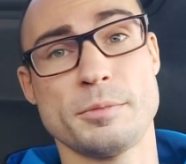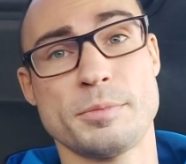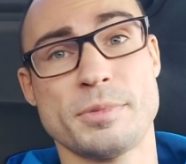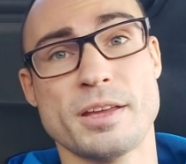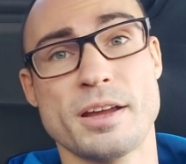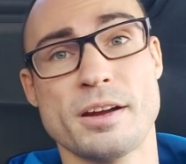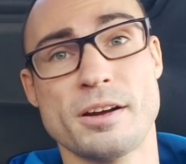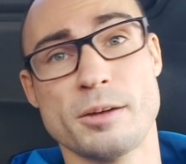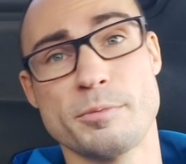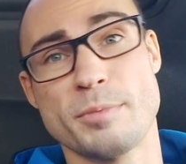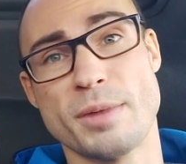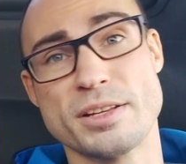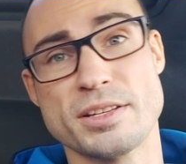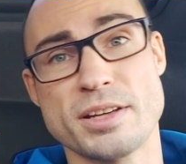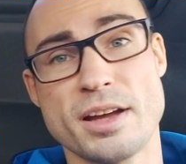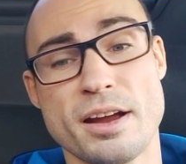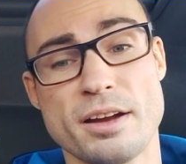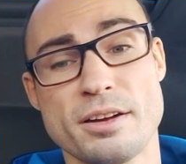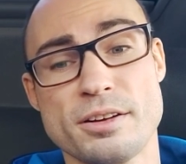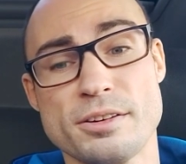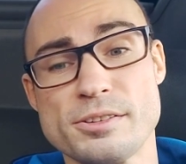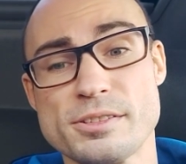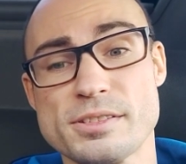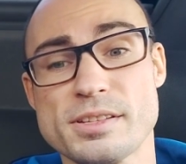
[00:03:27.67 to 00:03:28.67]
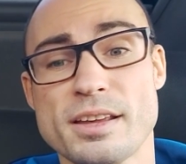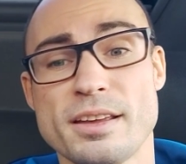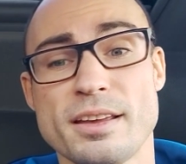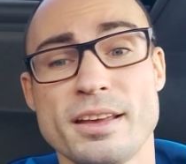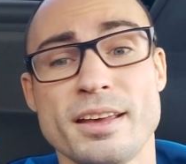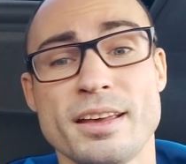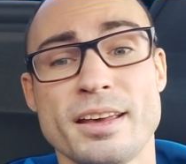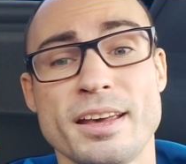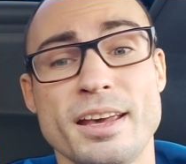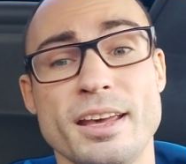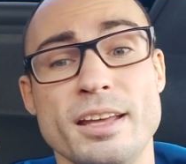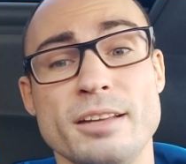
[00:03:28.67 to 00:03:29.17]
up the air in my tires.
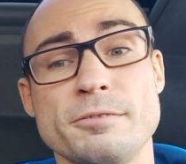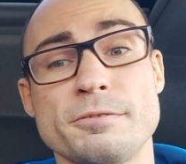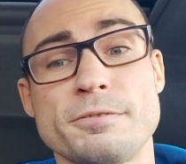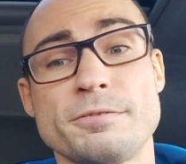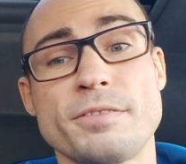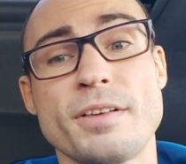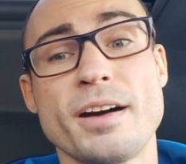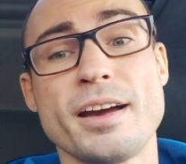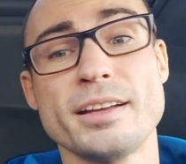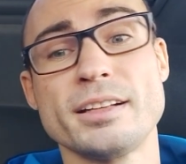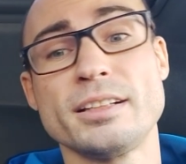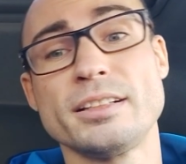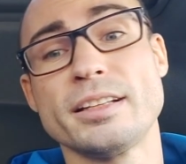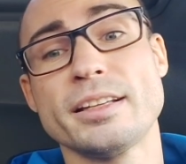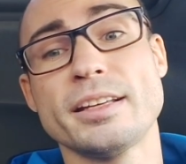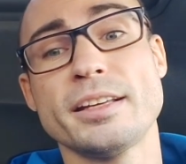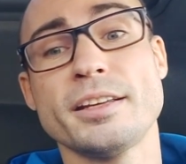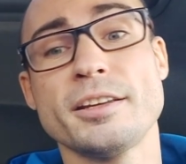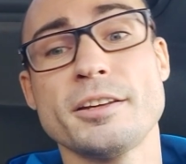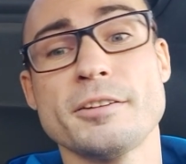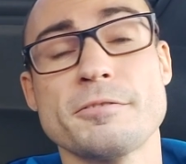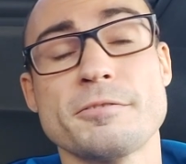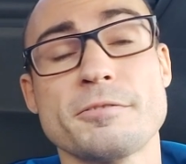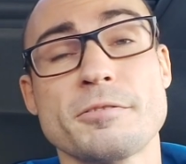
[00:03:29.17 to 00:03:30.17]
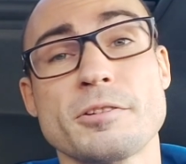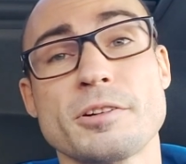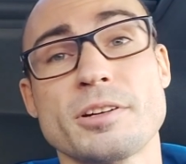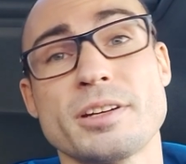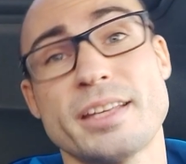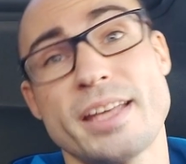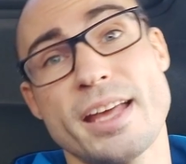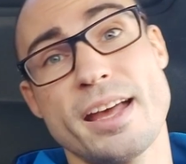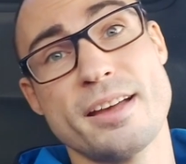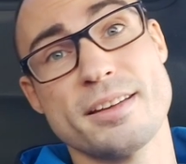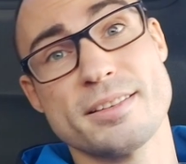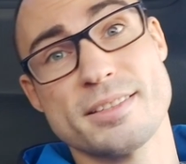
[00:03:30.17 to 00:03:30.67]
And finally, for
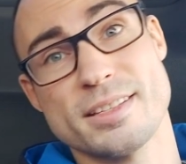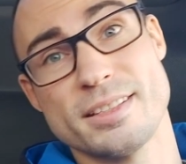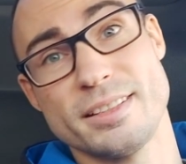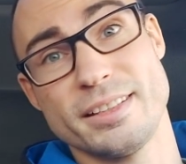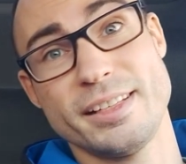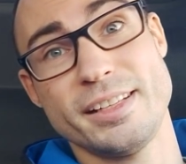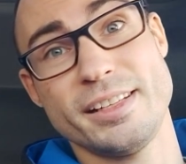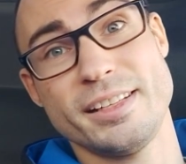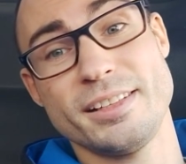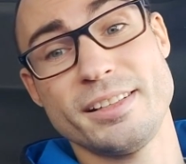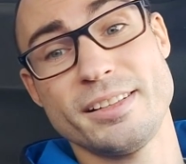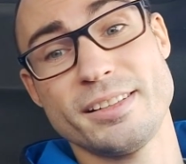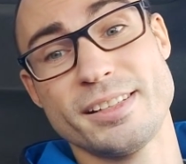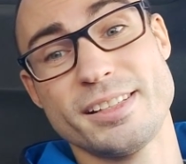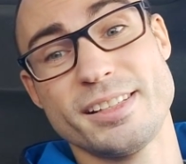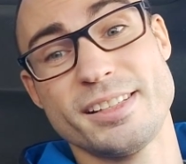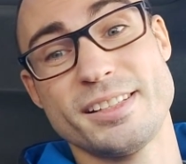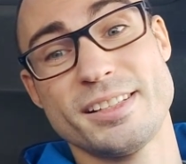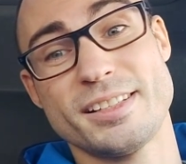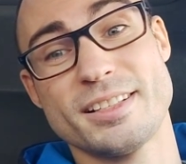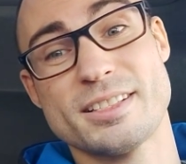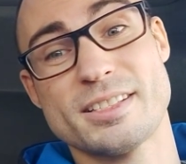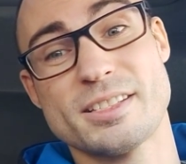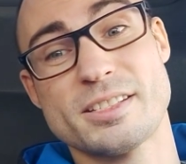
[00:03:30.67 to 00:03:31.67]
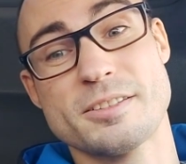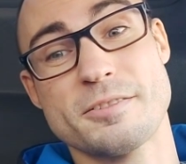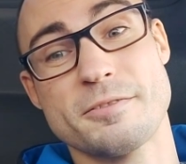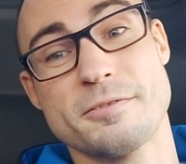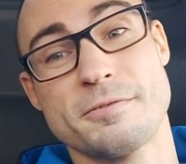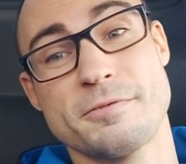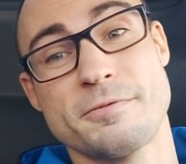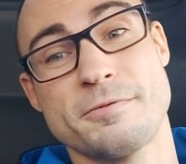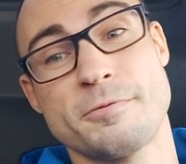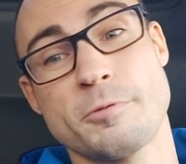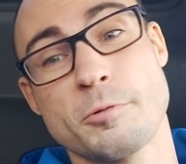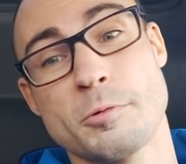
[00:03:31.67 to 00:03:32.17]
gasoline, it's
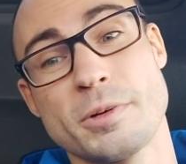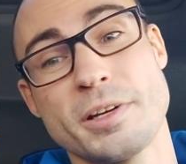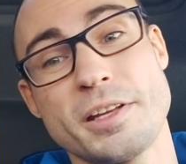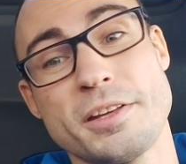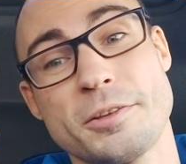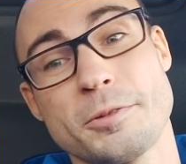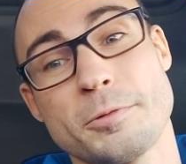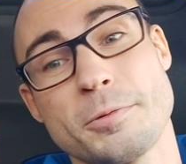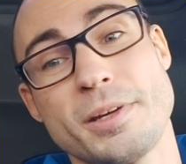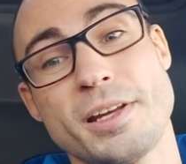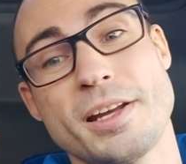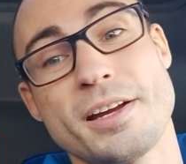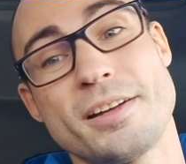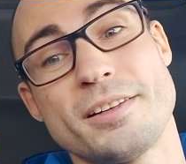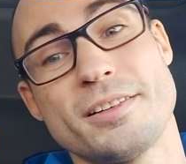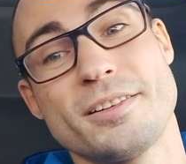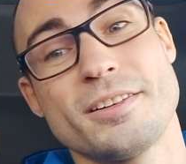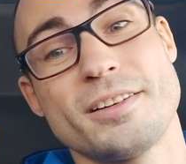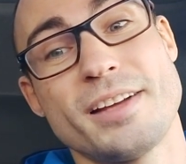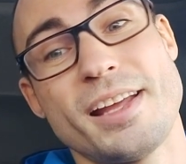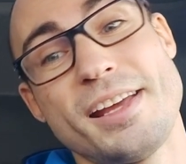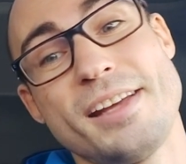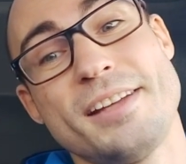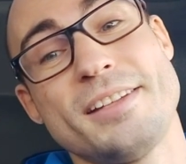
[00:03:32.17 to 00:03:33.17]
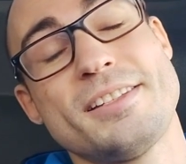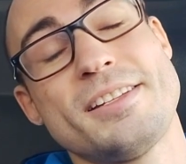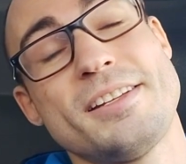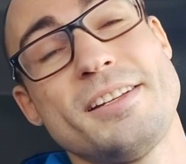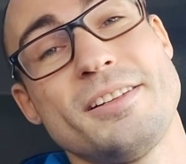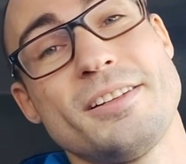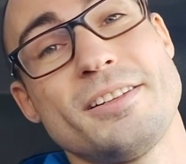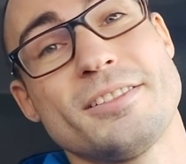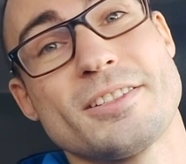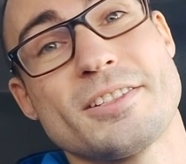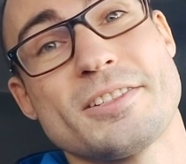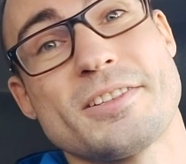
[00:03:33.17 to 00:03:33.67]

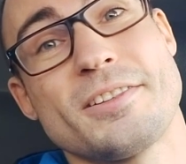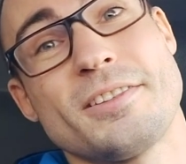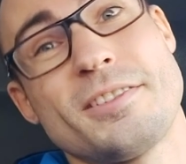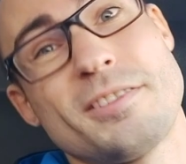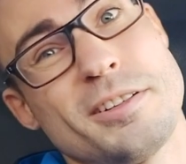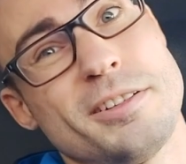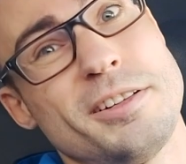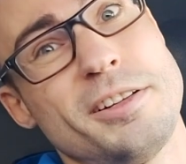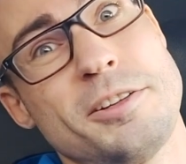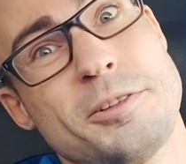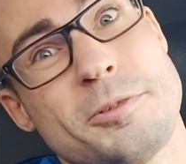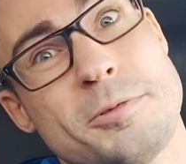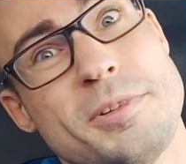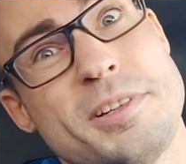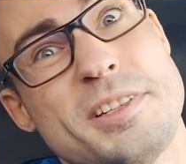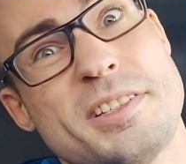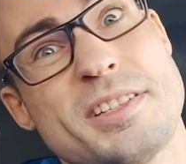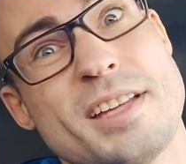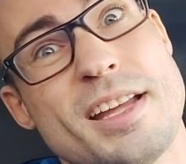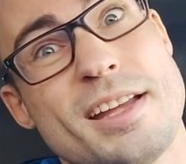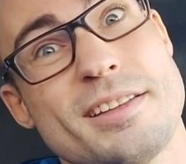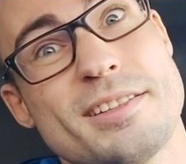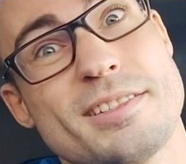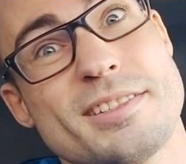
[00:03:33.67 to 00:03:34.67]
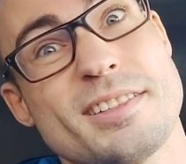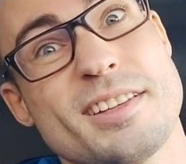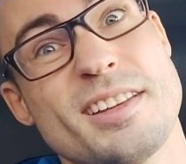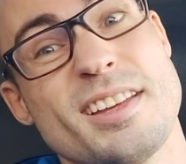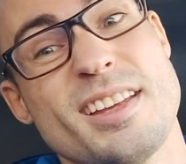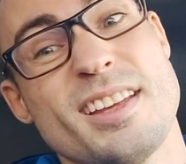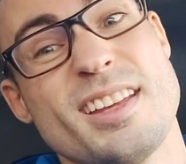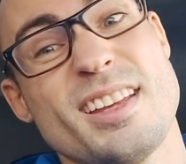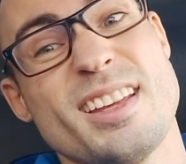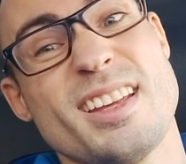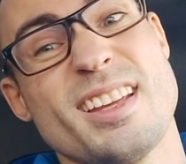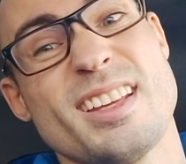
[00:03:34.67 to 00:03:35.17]
$4,318.33.
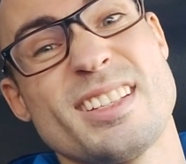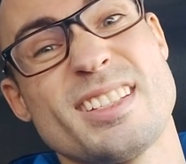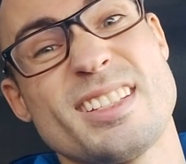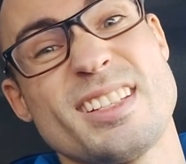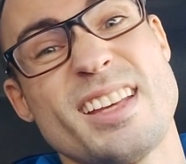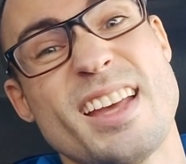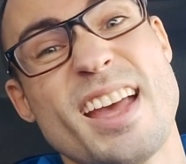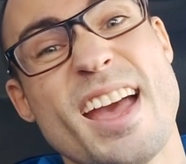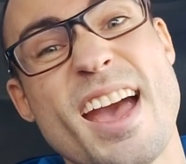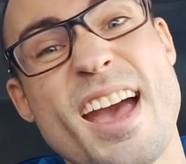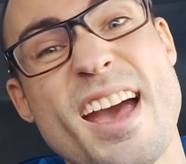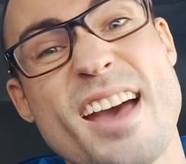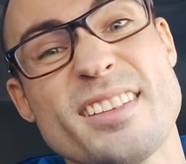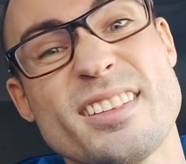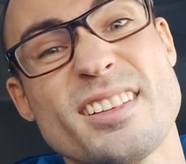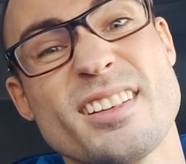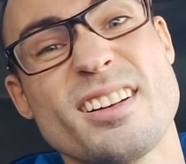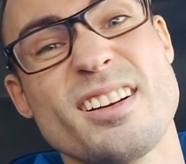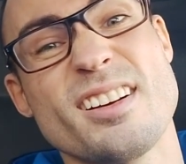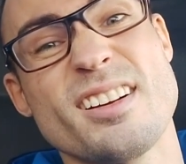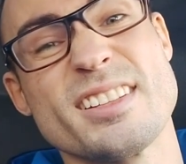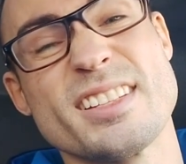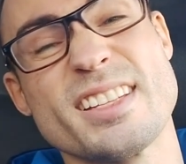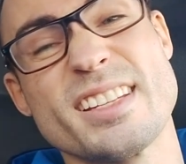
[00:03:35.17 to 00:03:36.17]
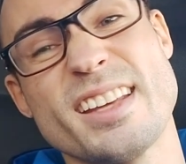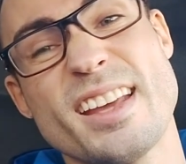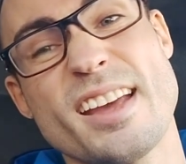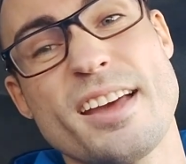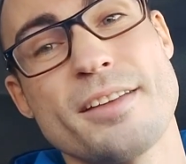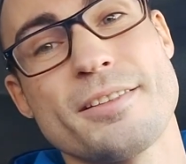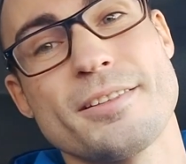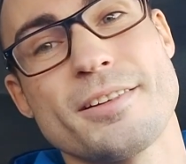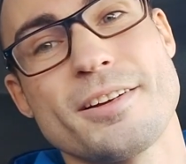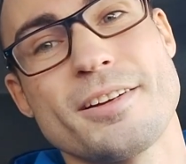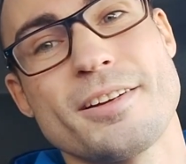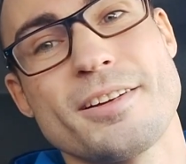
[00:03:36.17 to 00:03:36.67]
So you add that all
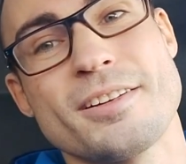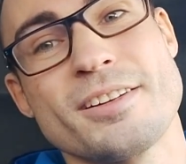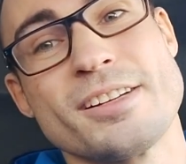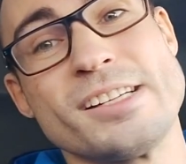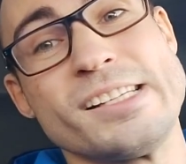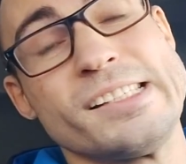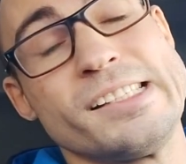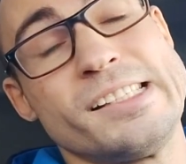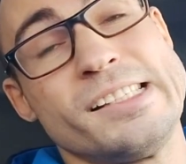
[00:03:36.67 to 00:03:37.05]
together,